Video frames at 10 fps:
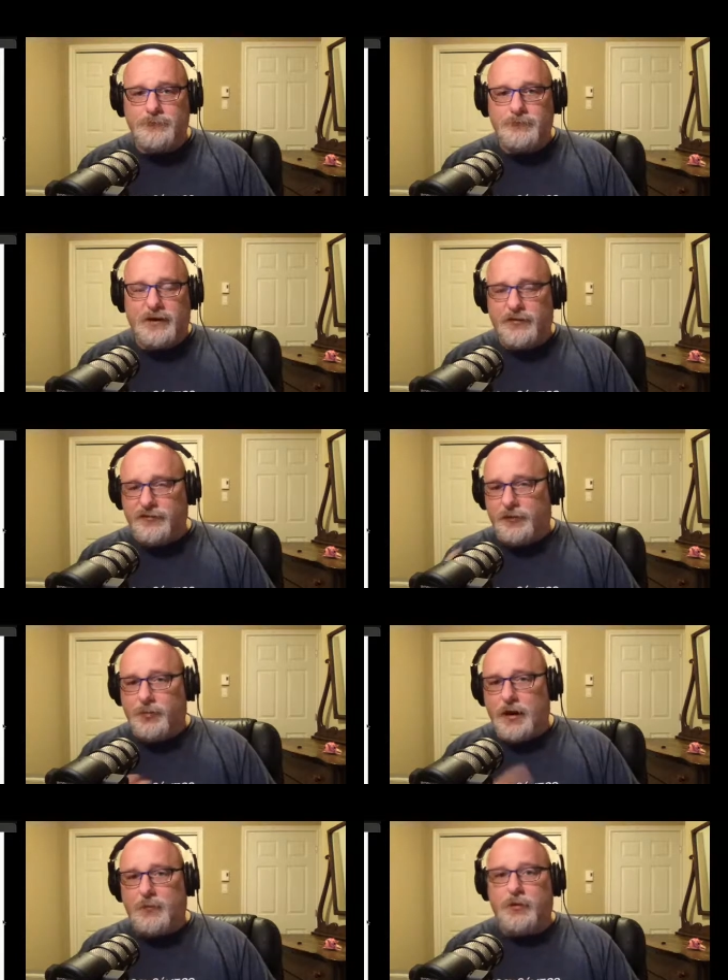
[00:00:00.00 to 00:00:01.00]
But here's the
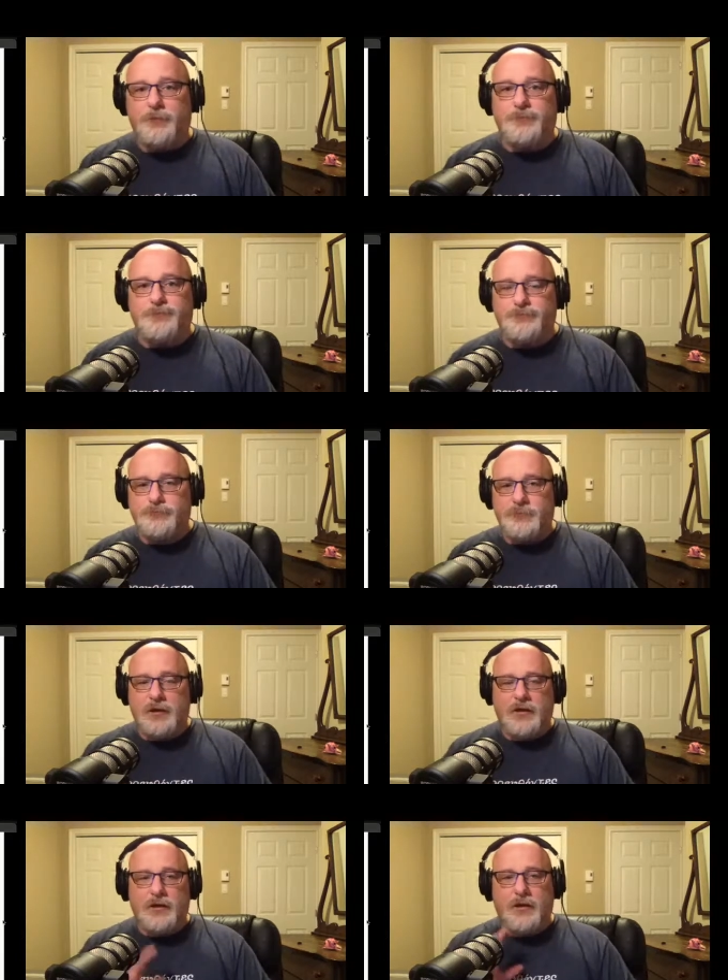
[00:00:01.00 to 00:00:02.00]
problem.
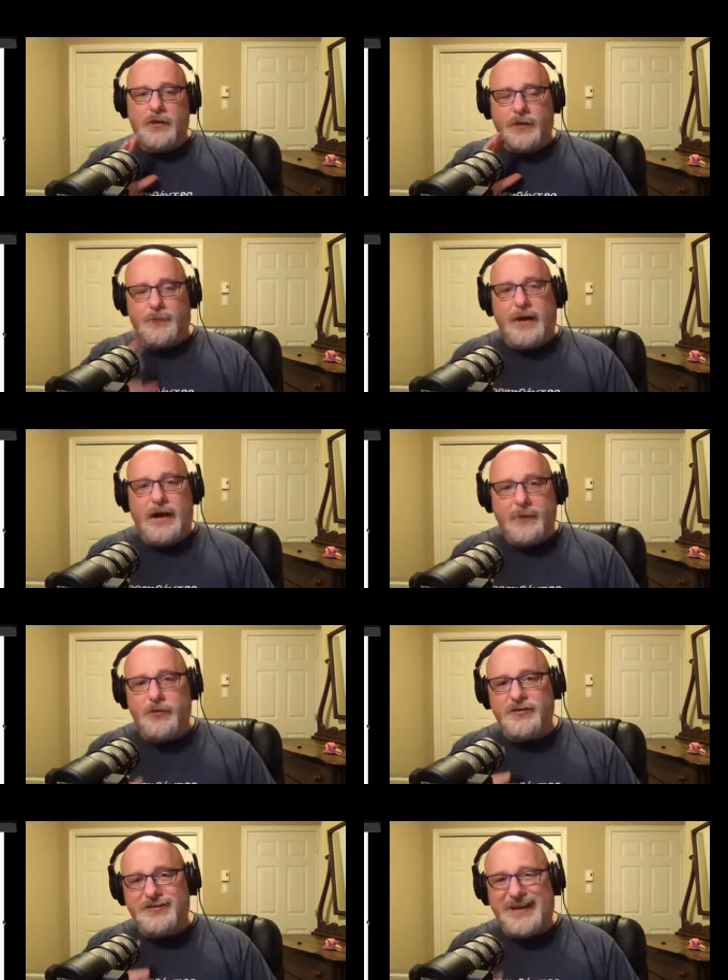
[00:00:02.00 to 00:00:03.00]
The
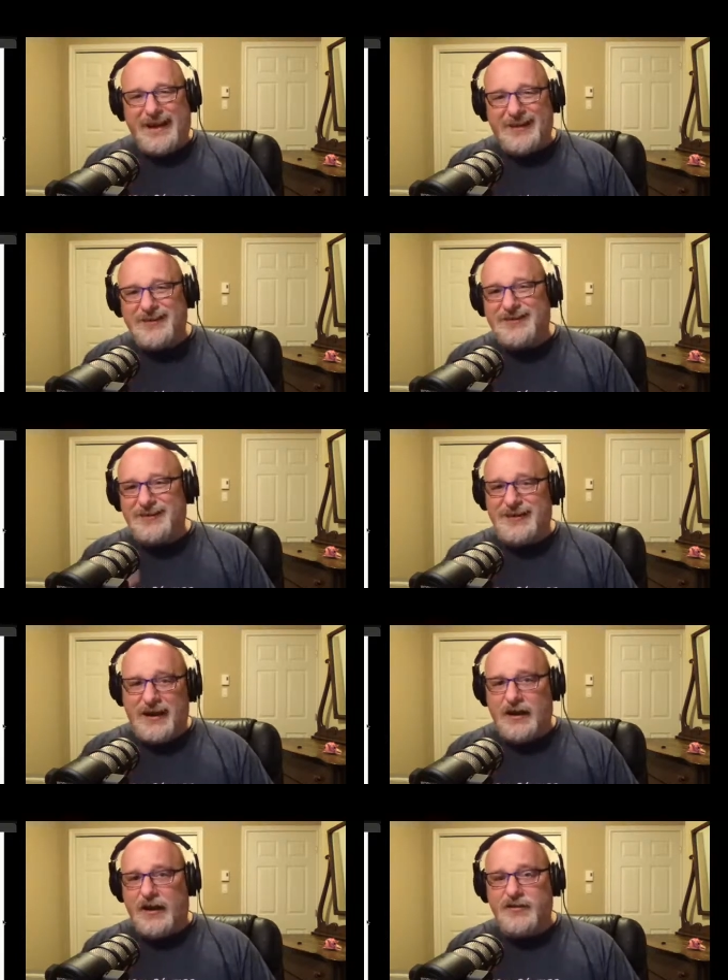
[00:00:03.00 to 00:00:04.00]
Bible tends to
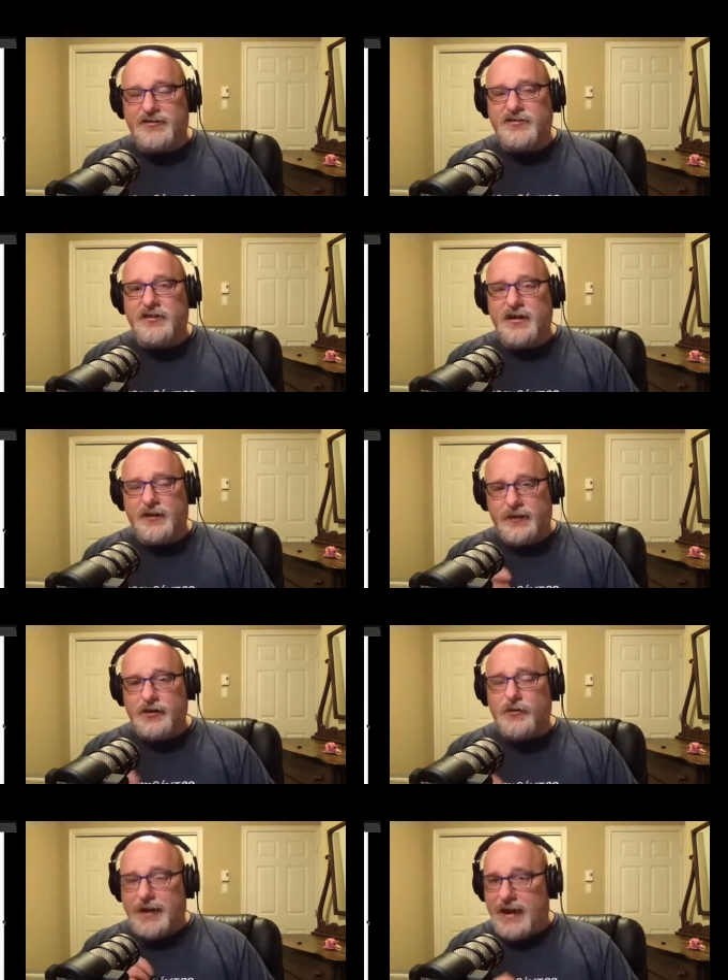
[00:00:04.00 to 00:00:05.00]
tell us that
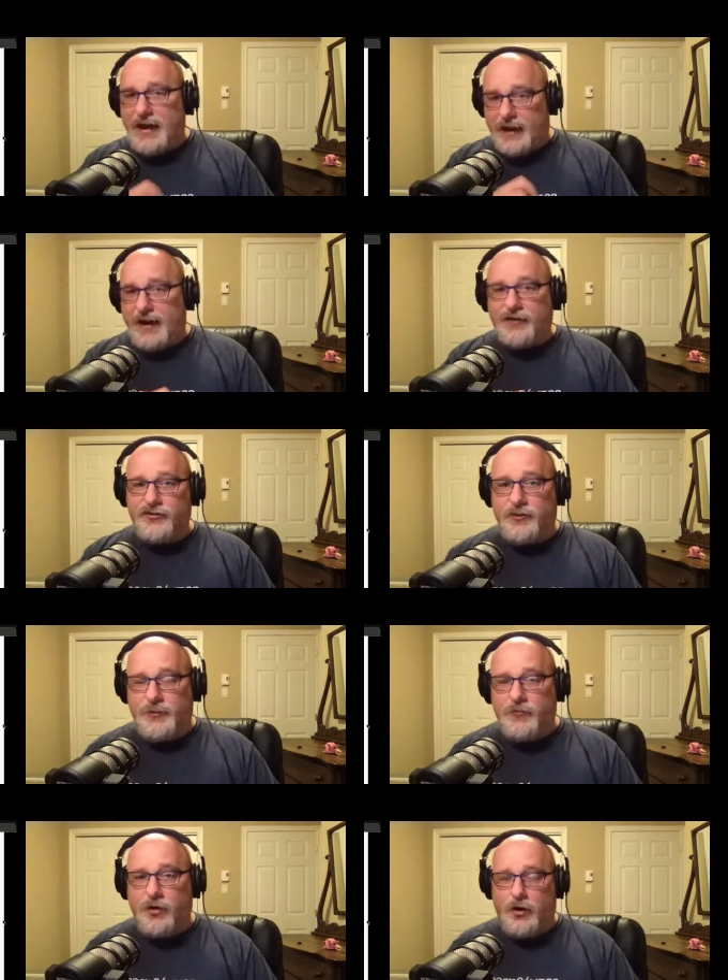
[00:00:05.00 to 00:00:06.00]
you can actually be
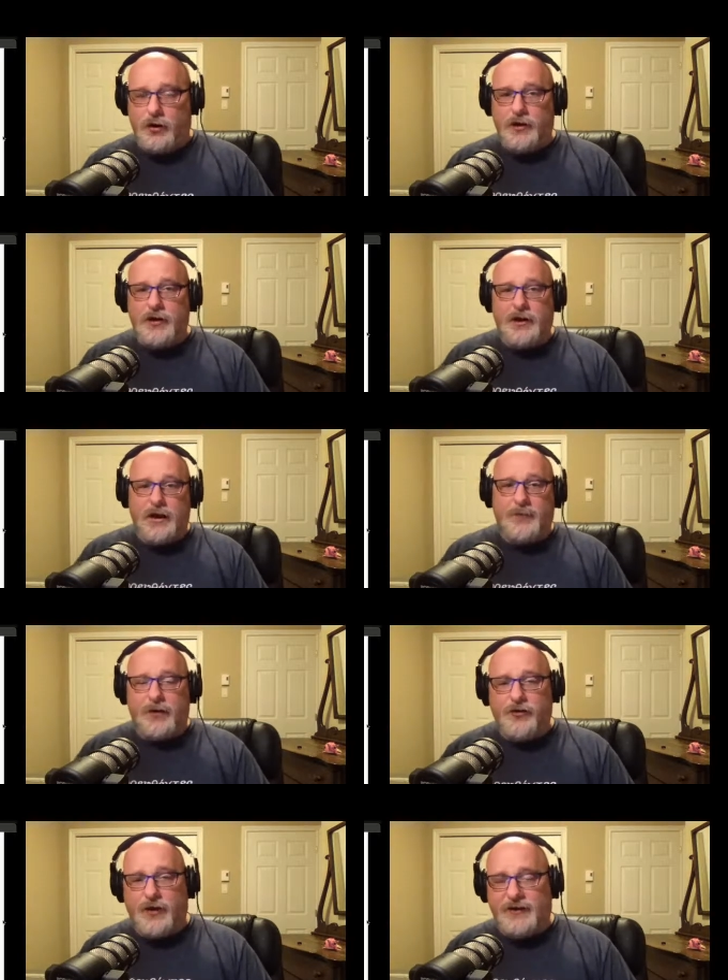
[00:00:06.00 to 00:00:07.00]
wrong
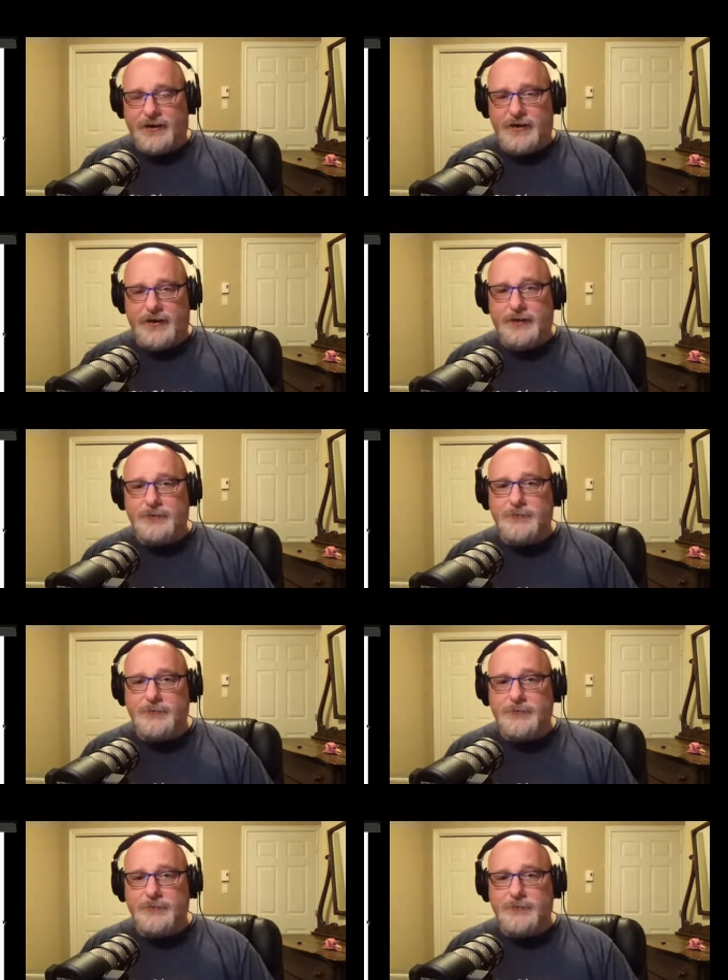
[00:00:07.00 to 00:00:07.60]
about your identity.